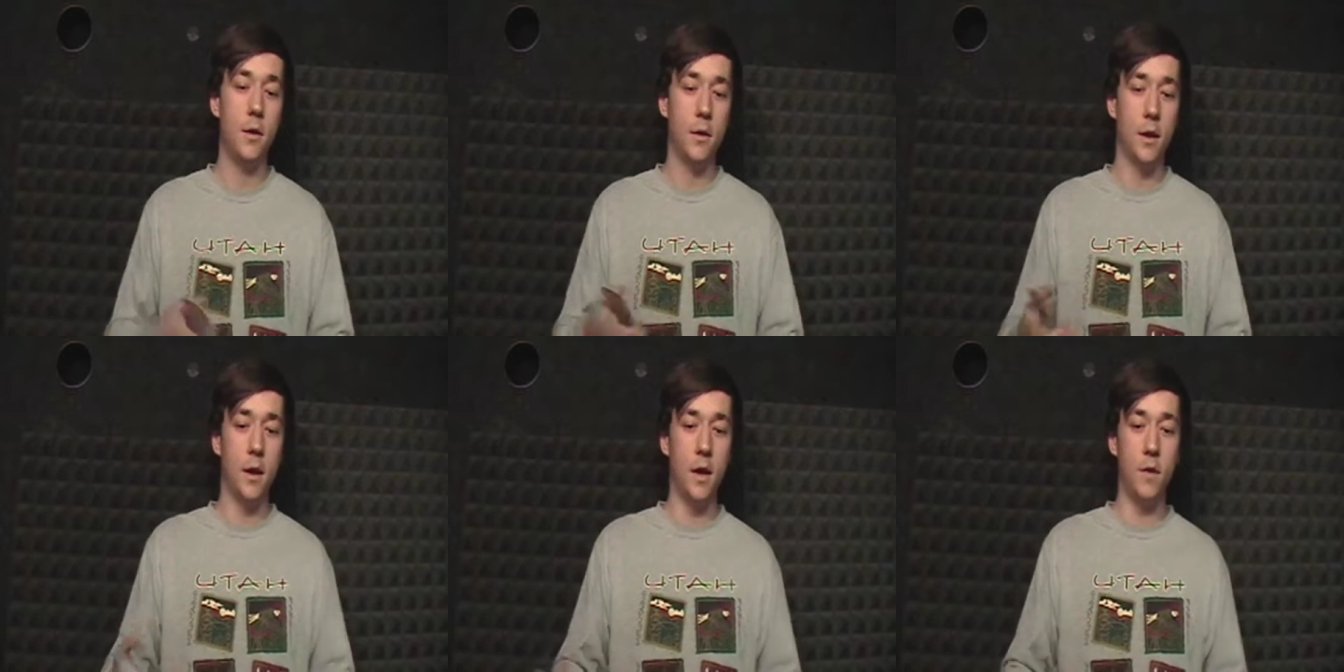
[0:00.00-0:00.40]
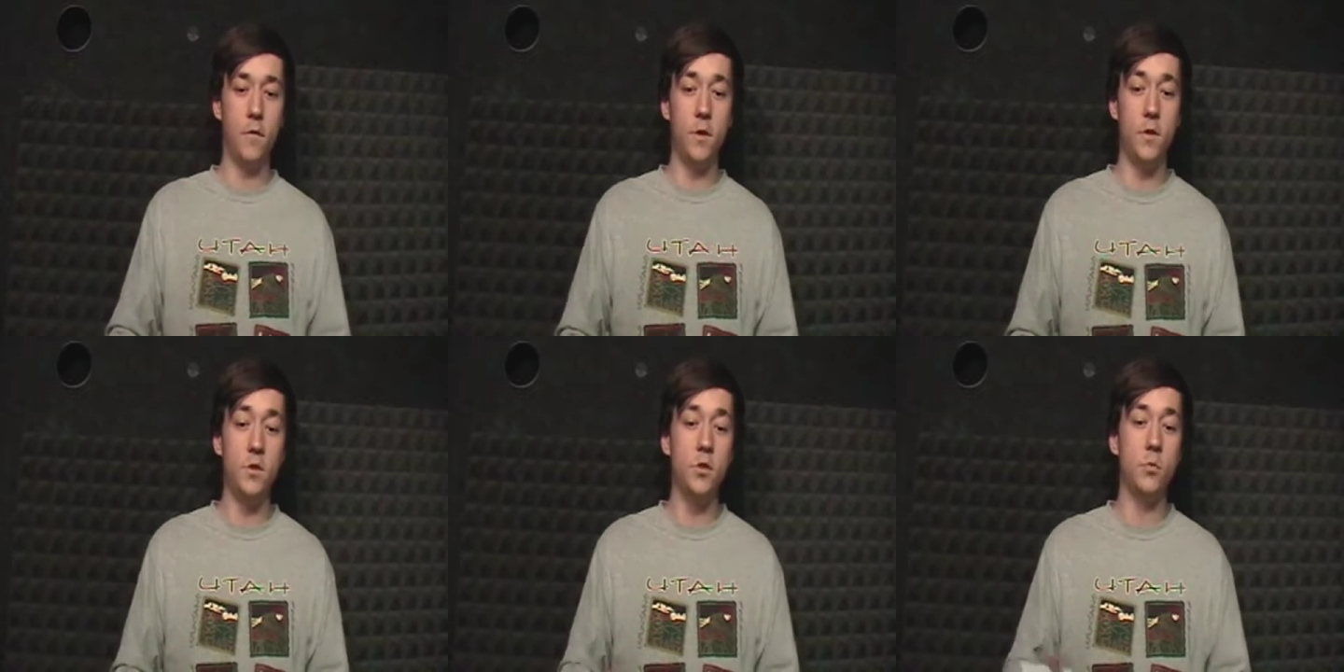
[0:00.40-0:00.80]
kind of
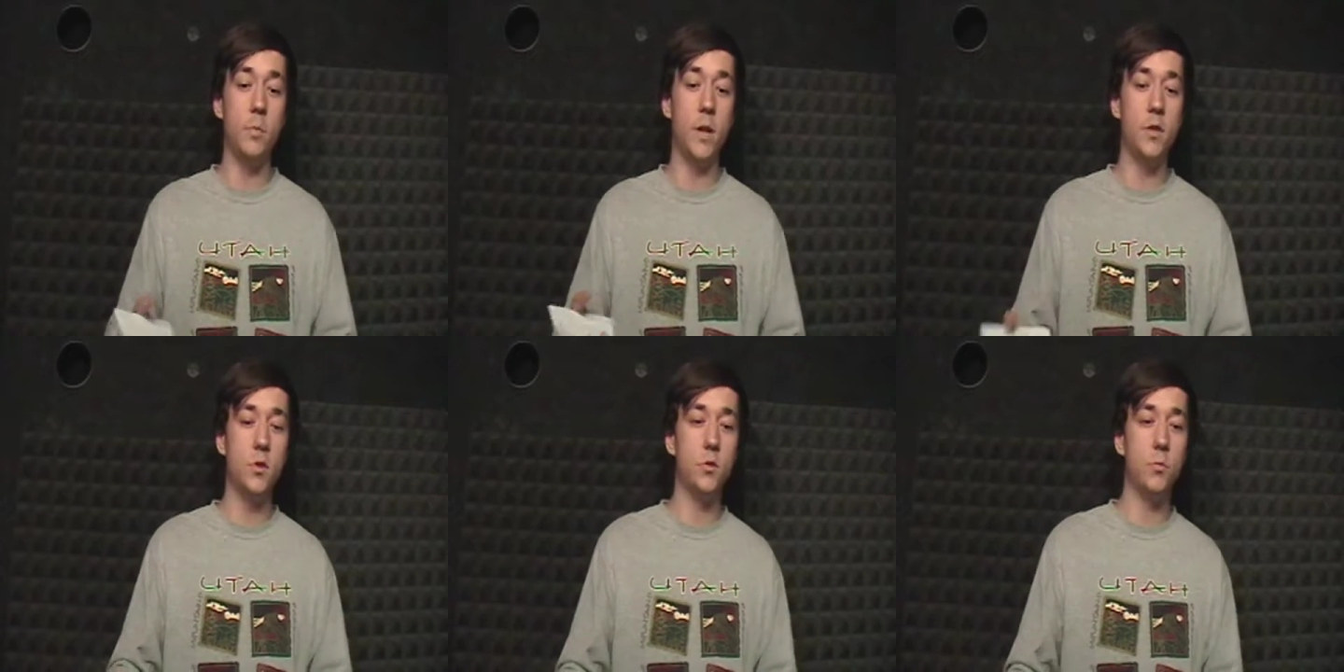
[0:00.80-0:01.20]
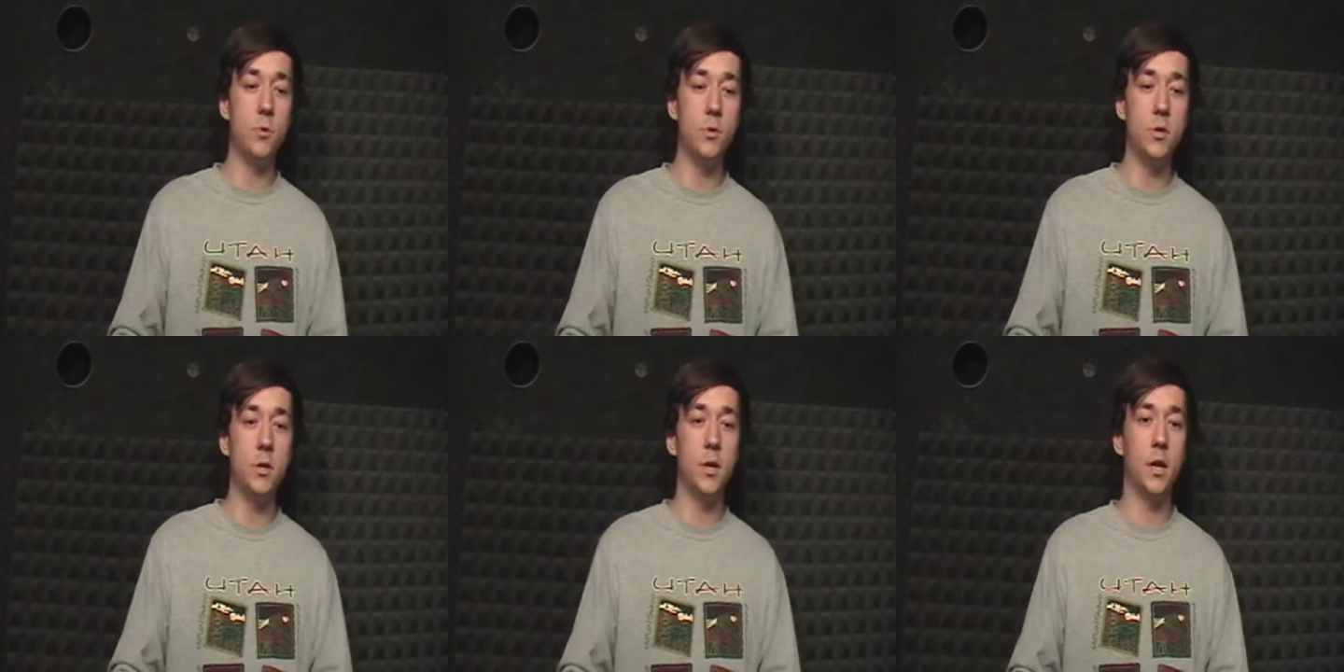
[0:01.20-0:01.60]
instrumental
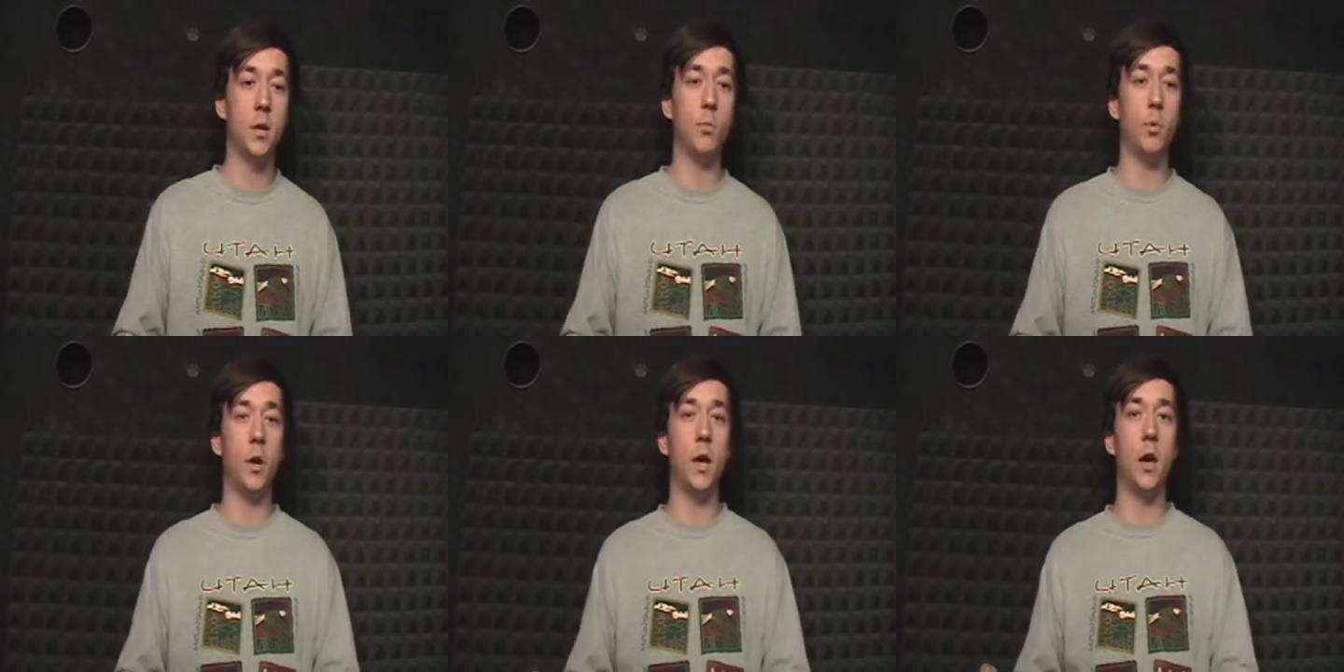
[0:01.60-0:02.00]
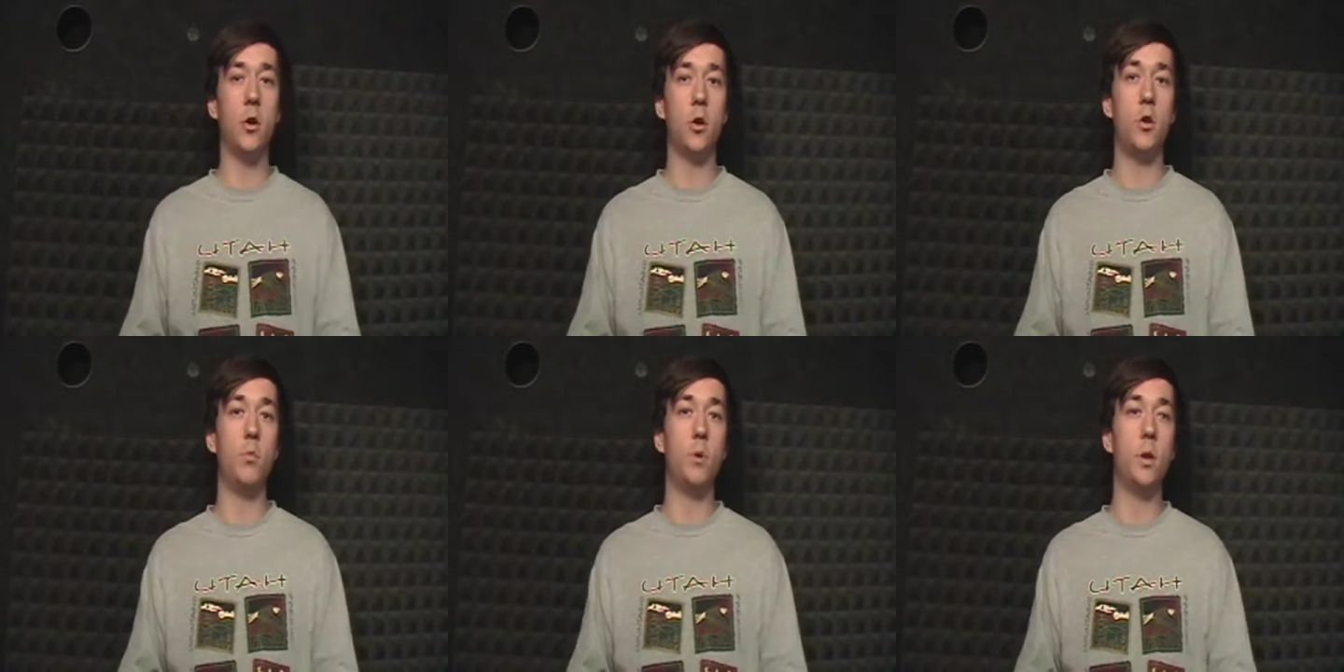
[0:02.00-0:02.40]
music can bring out
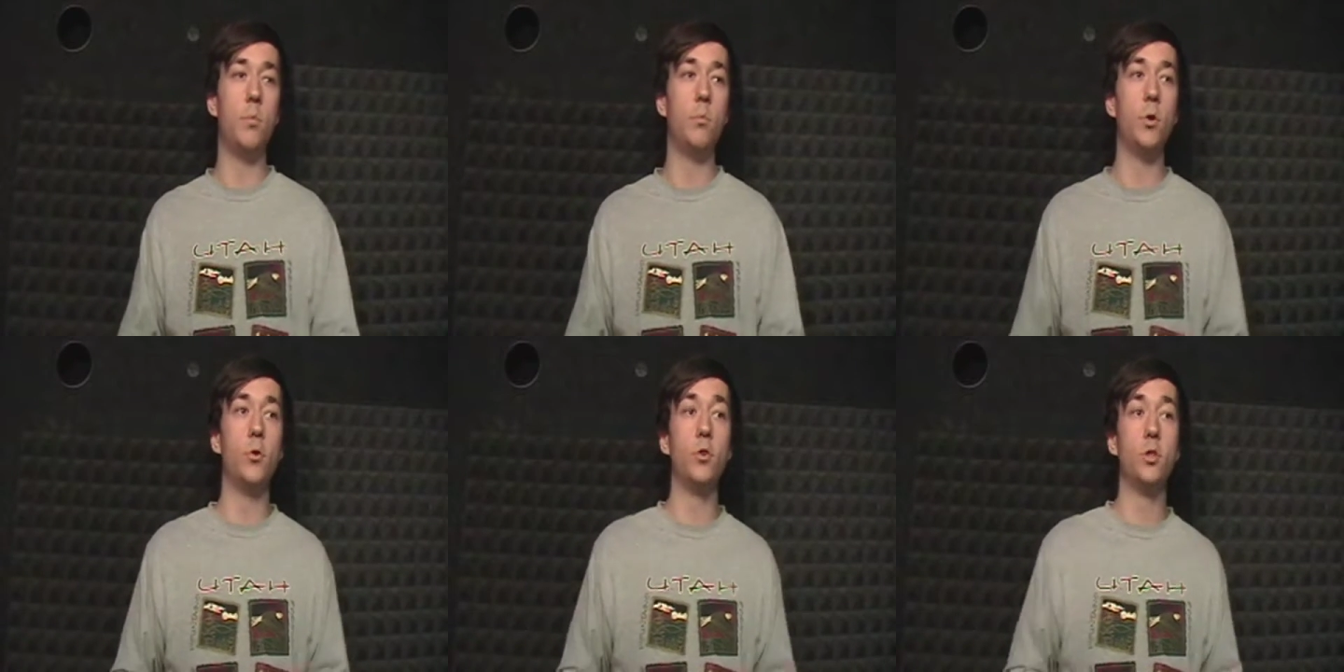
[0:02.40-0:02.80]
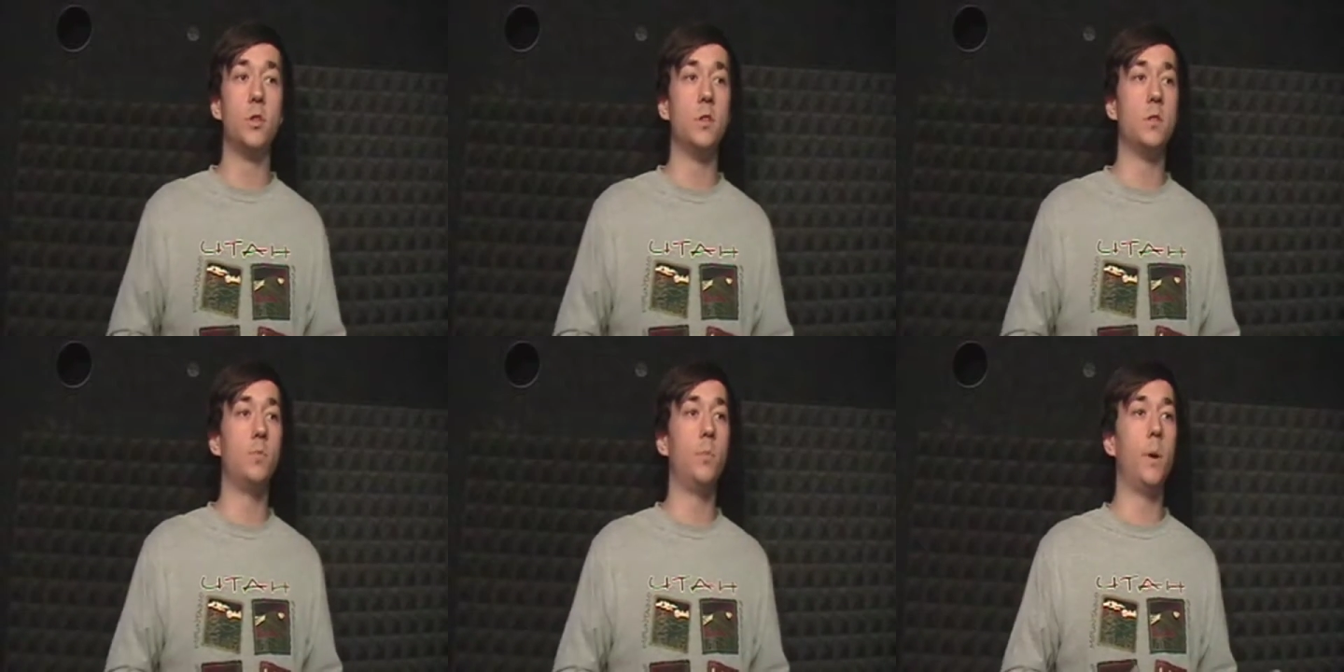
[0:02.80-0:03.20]
human
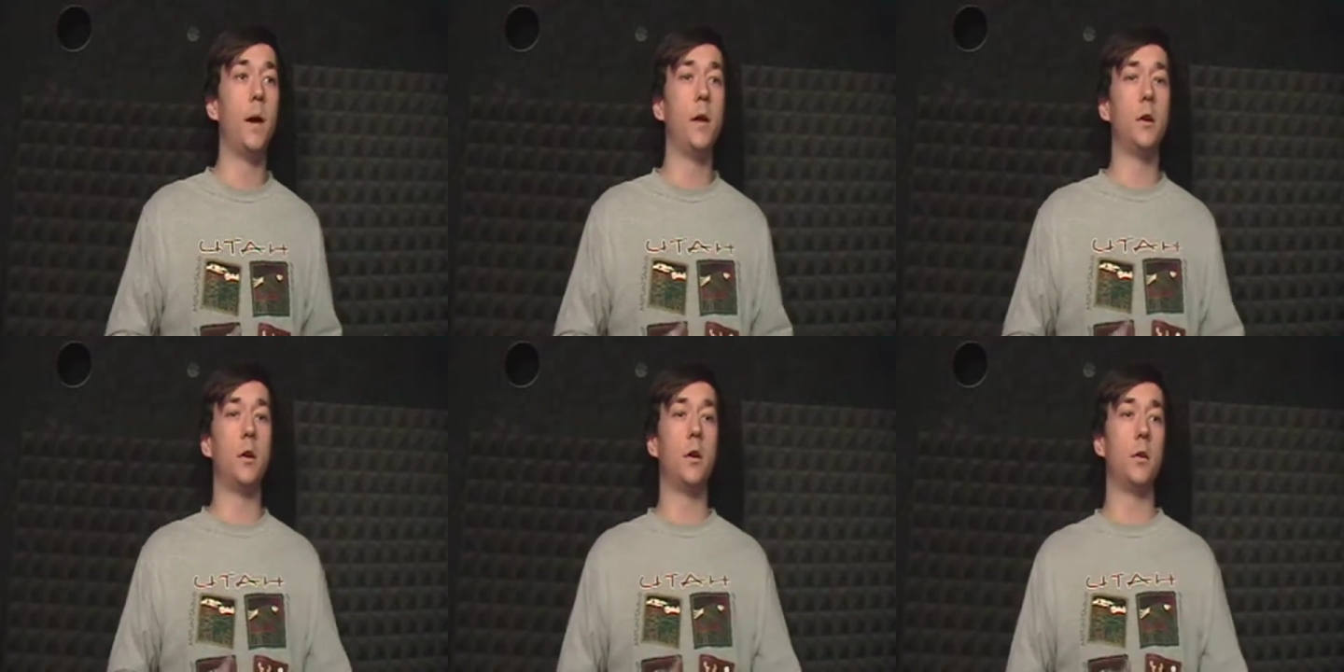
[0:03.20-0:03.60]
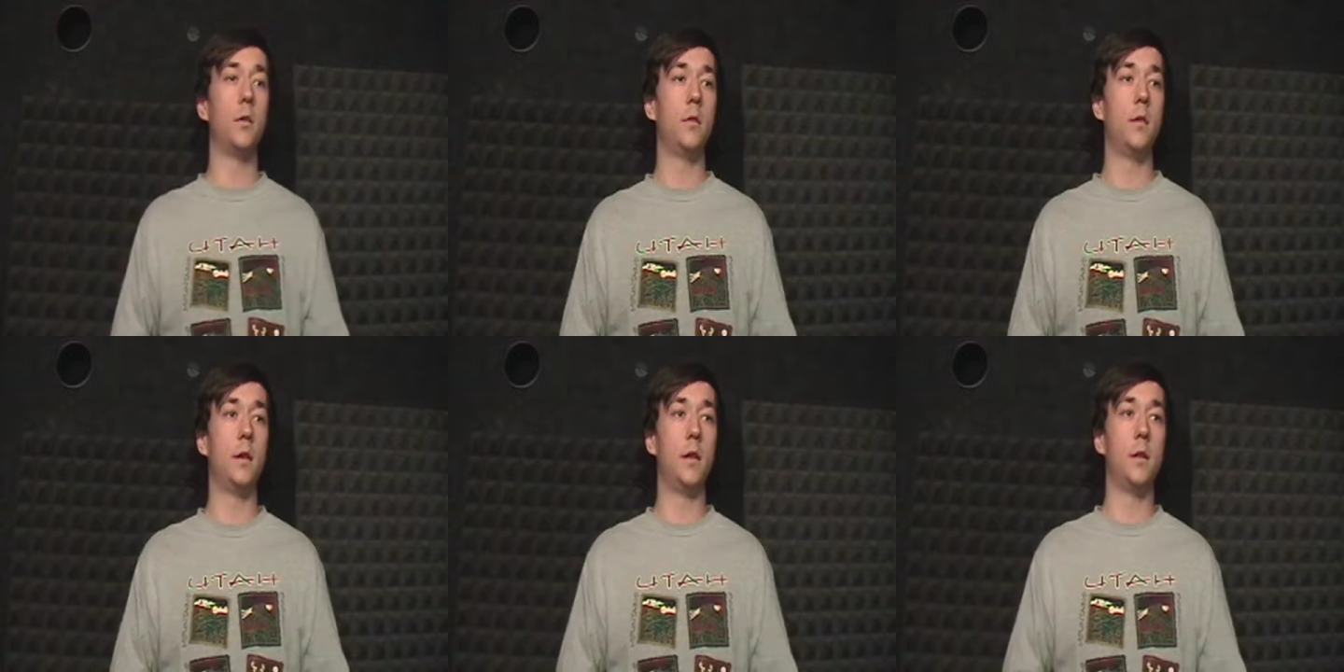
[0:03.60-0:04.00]
emotions better
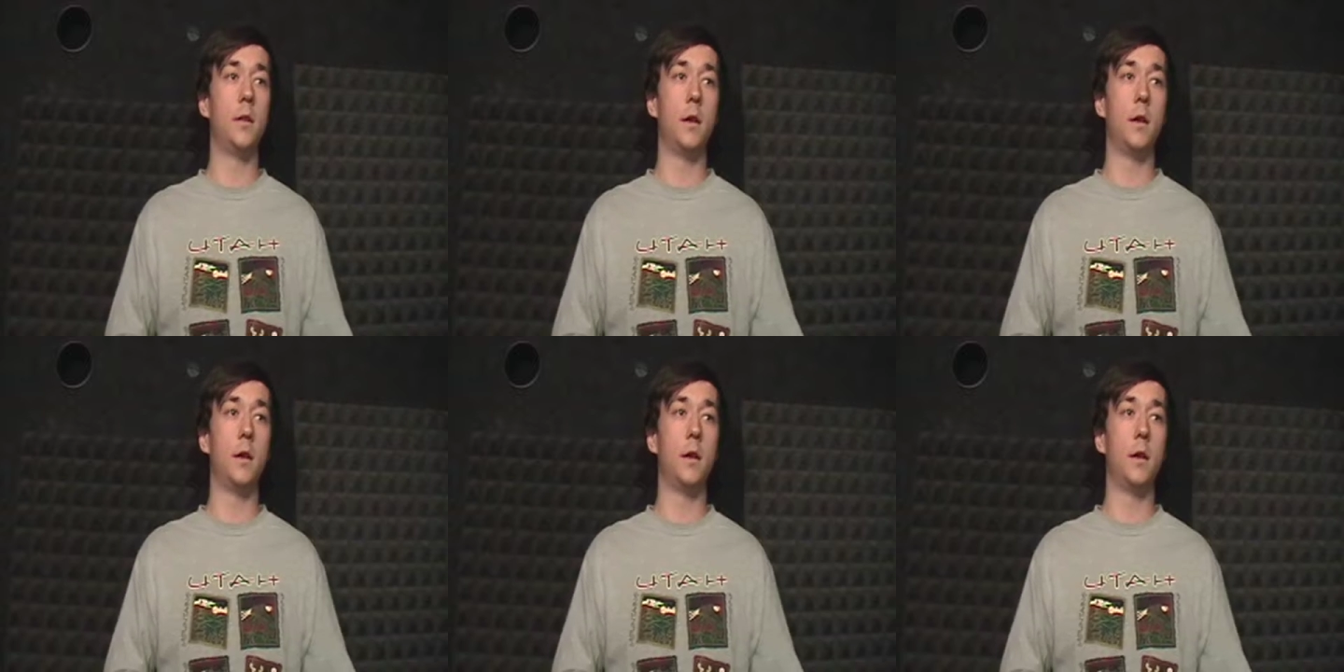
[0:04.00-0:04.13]
than